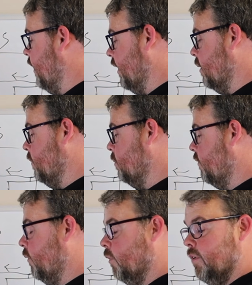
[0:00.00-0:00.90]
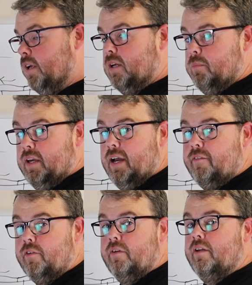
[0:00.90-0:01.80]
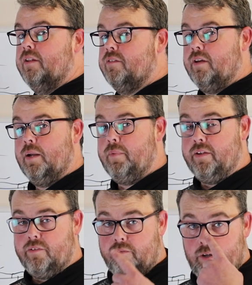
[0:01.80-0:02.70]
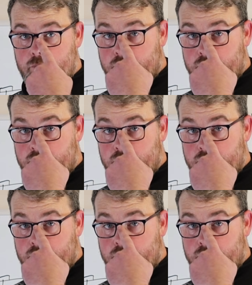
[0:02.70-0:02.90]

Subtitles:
It can be before it, it can be after it. It's not a massive deal.